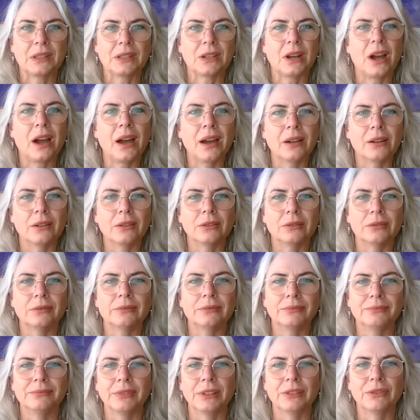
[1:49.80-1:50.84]
style,
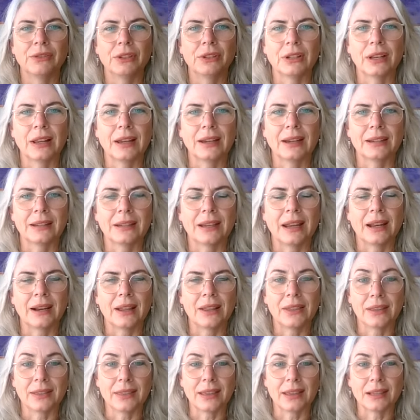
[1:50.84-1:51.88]
if you'd like. And
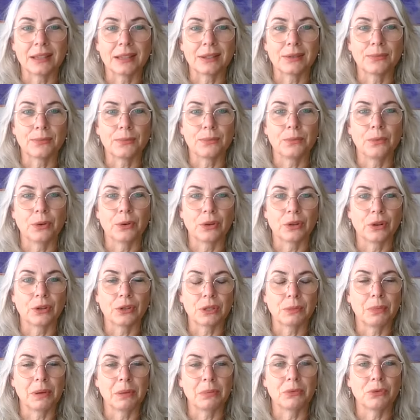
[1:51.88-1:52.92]
I think that's what
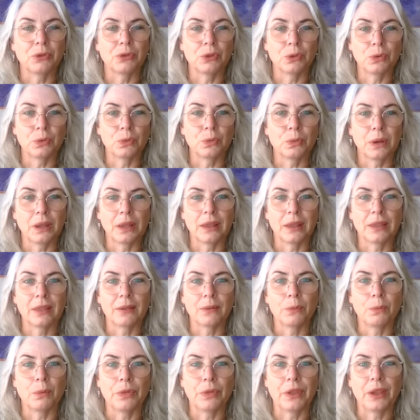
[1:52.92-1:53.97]
lots of people do with
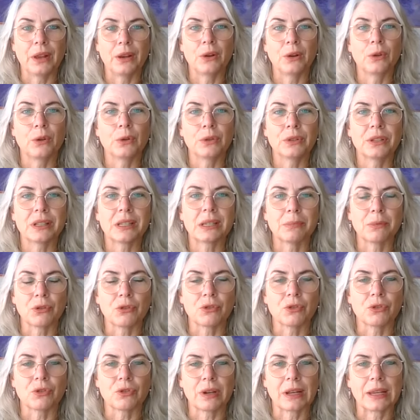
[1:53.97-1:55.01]
what they learn
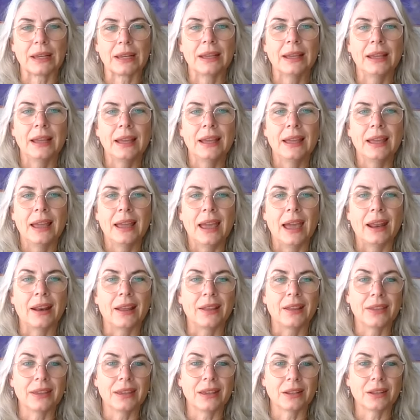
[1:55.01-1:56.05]
spiritually. And
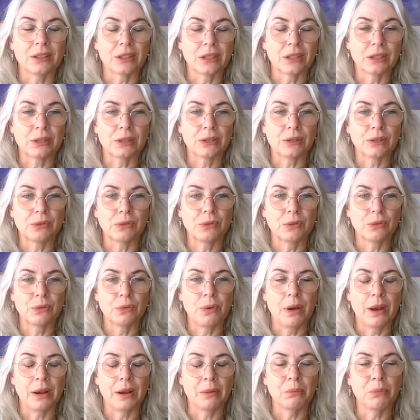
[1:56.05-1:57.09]
I think it's
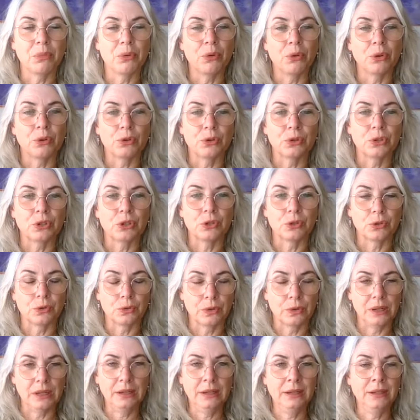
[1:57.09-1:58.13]
quite important to
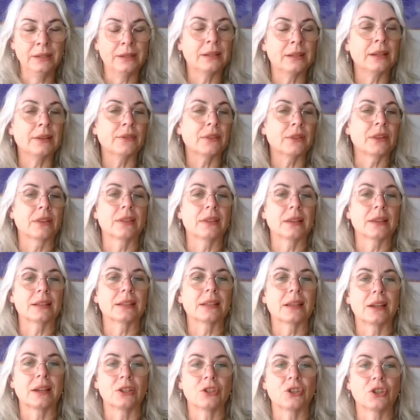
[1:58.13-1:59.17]
do. And even the
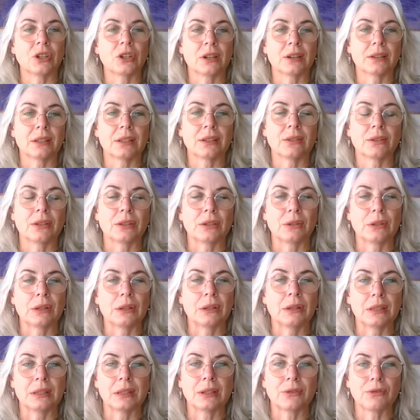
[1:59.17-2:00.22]
things I share,
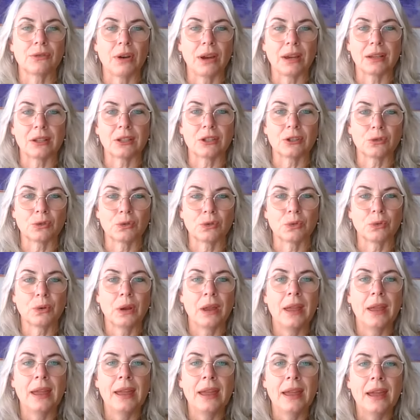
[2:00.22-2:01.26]
it's great
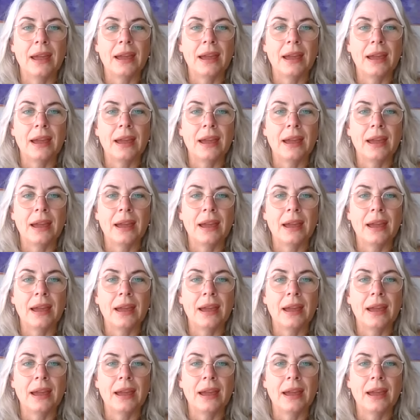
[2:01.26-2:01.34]
to